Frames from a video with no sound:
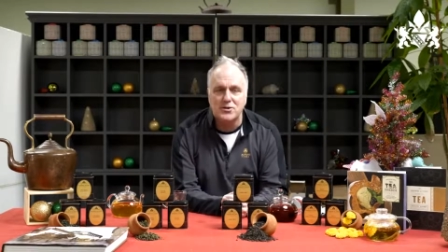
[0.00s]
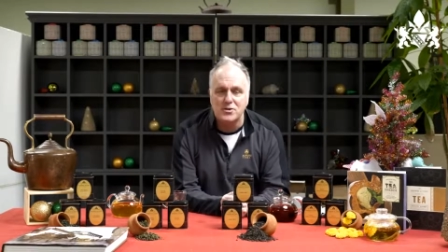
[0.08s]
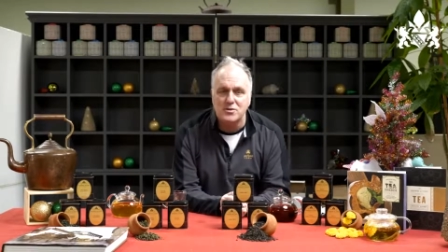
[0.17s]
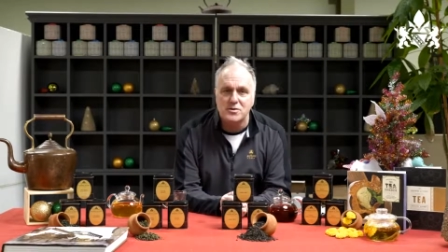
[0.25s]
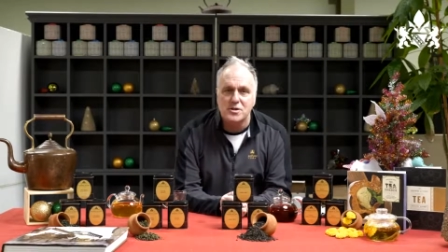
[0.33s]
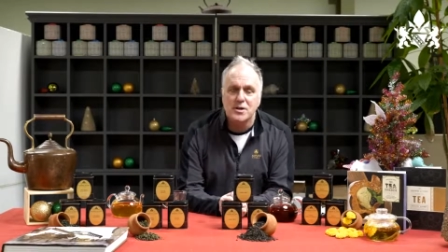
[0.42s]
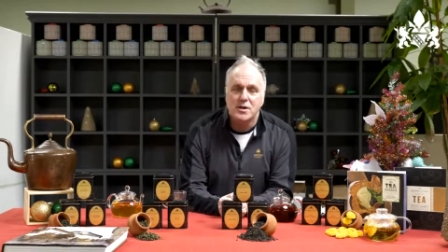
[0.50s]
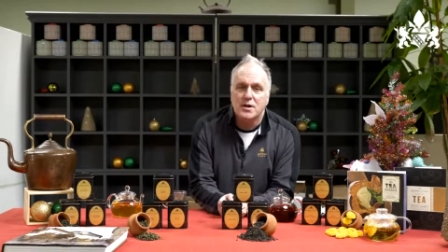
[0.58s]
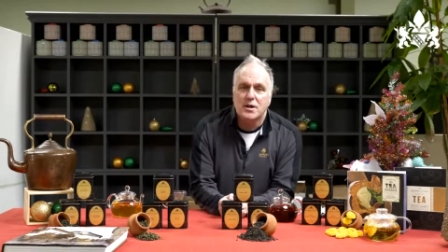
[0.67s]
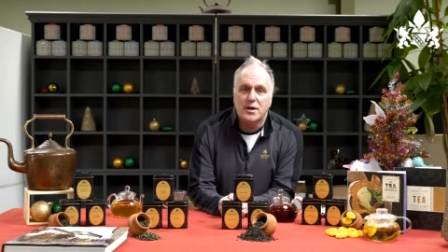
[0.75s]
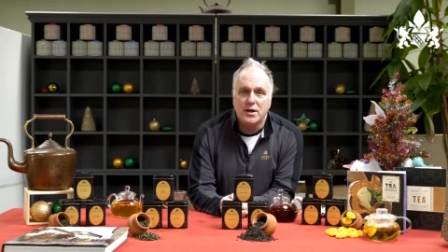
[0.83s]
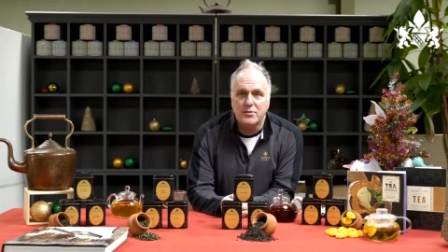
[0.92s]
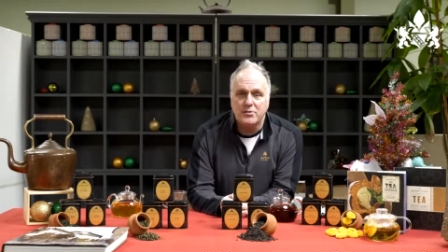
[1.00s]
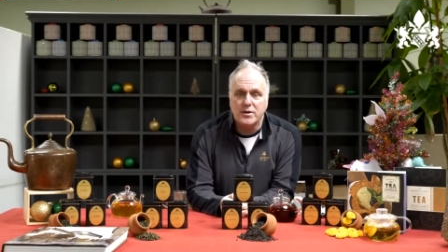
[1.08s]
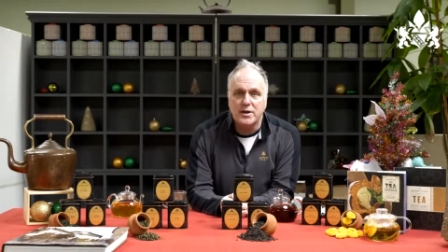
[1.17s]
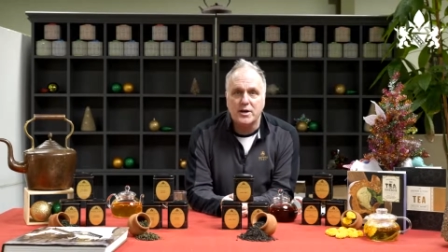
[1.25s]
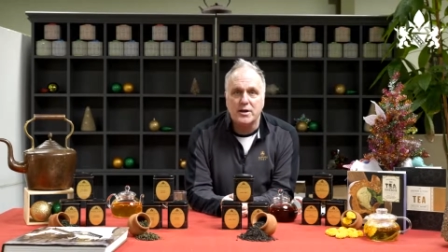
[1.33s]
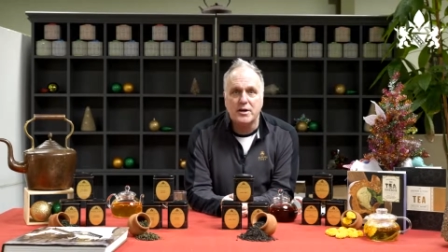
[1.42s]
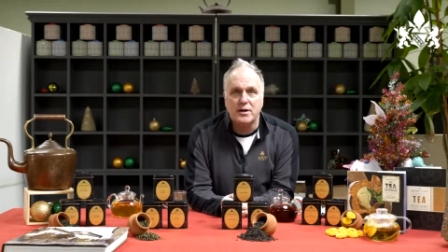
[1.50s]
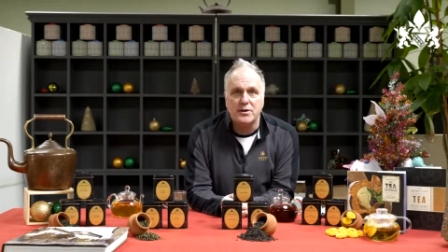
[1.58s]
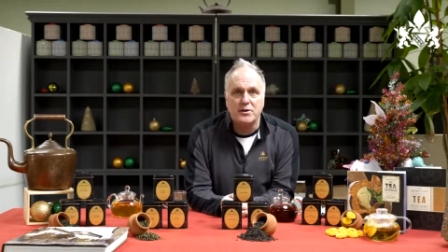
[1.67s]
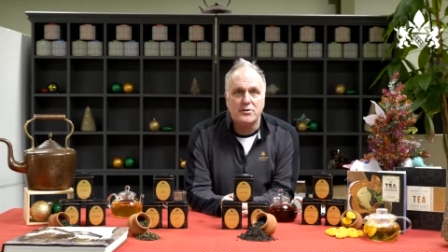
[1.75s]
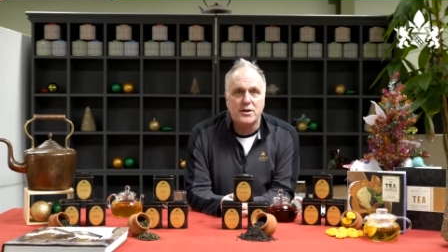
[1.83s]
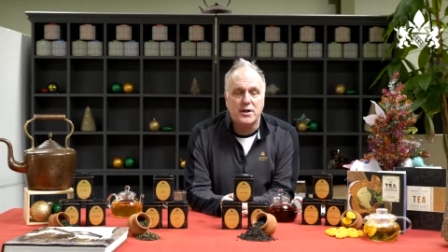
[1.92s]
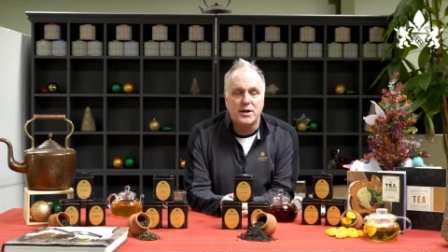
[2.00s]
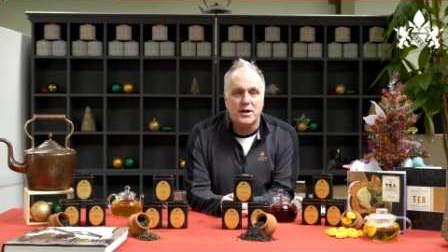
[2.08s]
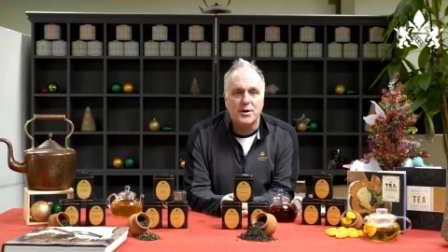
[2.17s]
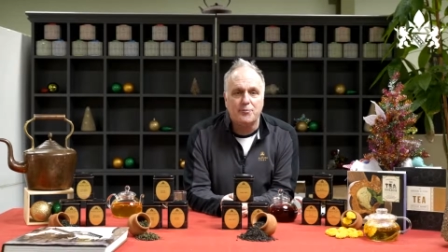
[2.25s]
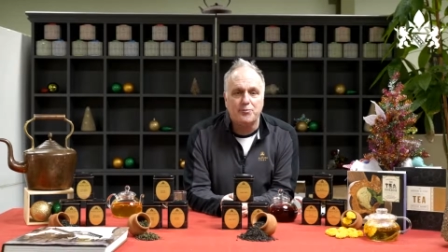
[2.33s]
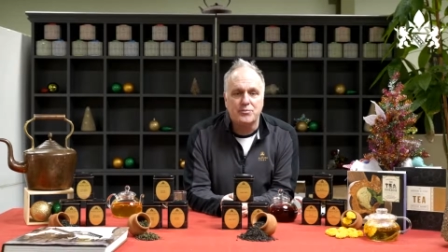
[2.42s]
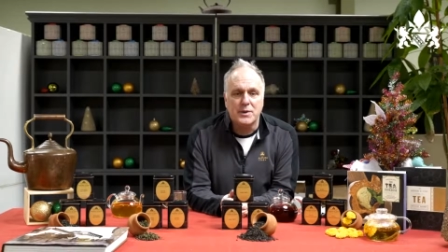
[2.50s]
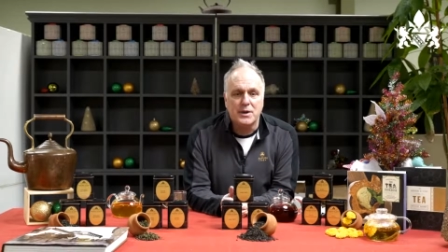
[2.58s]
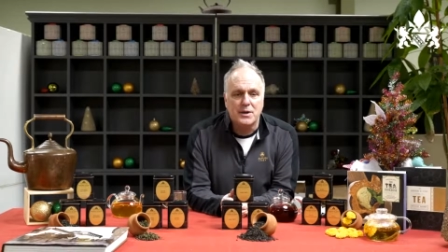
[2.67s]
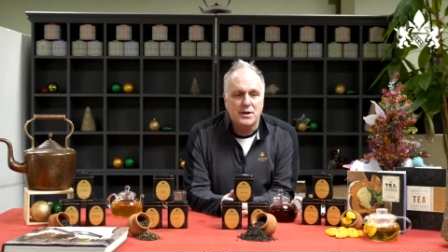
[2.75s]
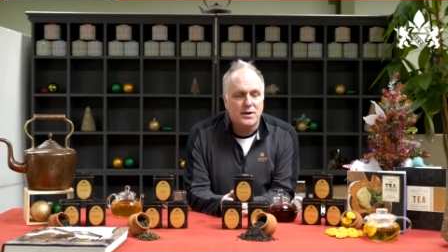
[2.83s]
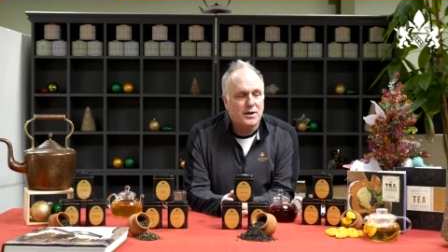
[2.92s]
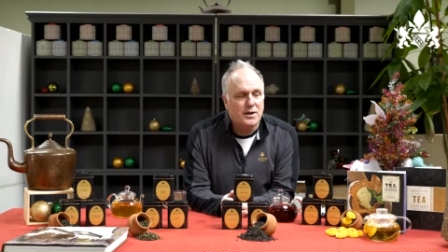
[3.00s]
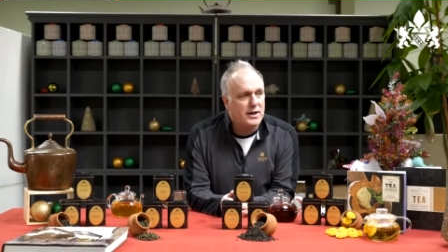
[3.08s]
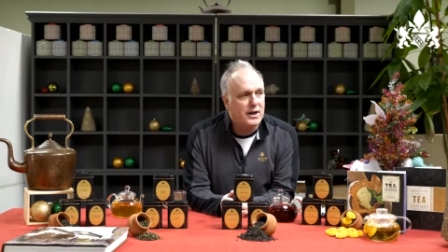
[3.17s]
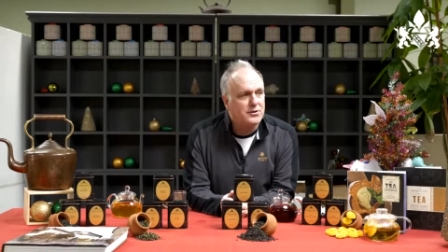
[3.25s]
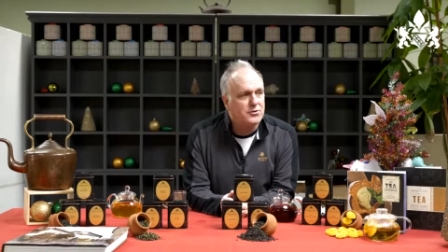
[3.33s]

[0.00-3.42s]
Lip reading: It is a constant struggle.